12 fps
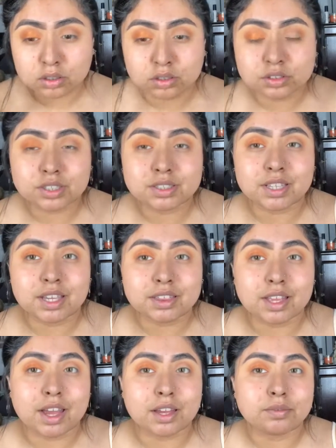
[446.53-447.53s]
Just like
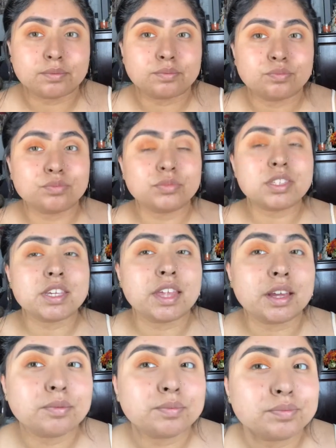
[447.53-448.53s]
that. You see
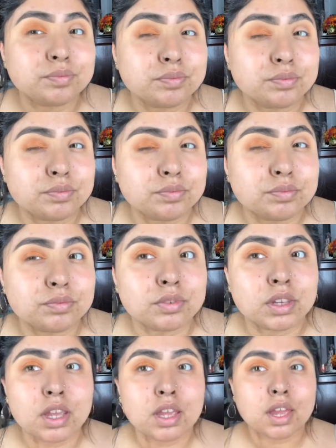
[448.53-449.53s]
that?
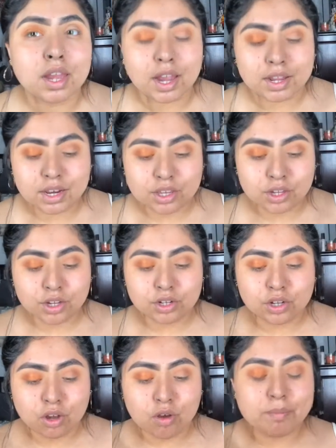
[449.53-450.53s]
And then you're going
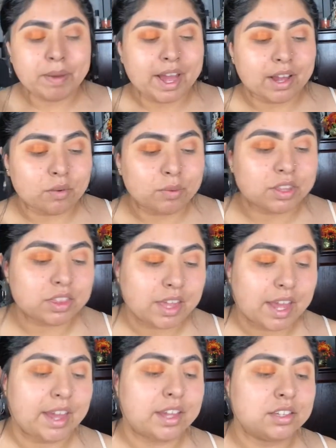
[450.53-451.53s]
to go back with
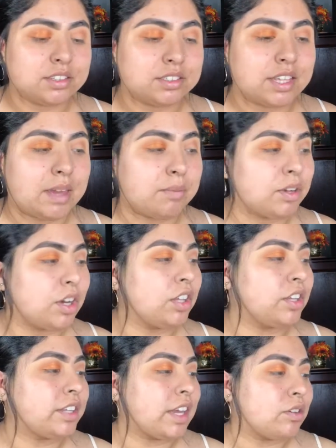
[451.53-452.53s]
that same
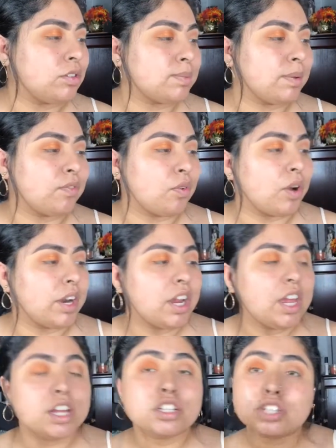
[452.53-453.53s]
color that you used before.
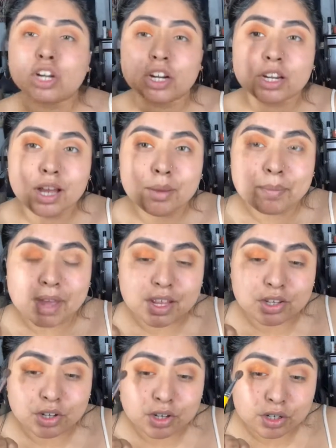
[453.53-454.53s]
Turn up,
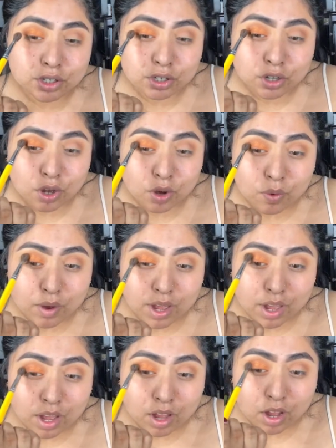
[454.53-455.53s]
and you're going to go
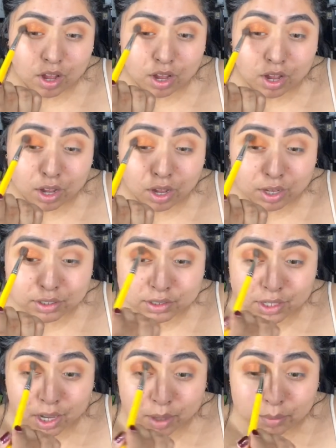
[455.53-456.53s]
on
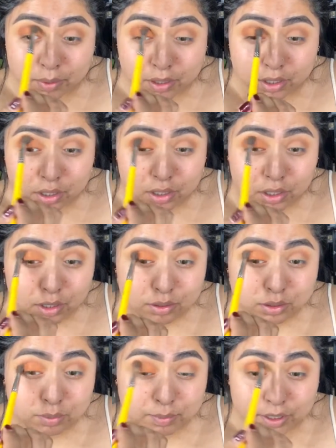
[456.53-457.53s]
top
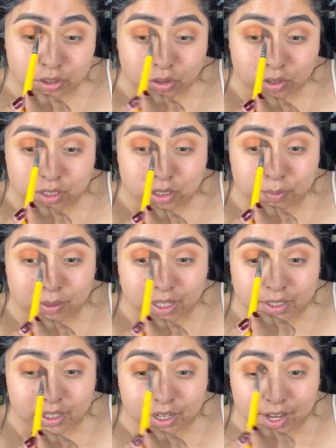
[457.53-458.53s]
to make sure it's
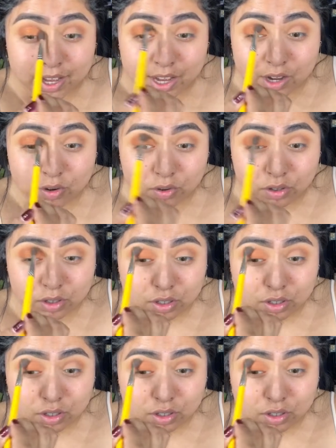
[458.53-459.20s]
blended out.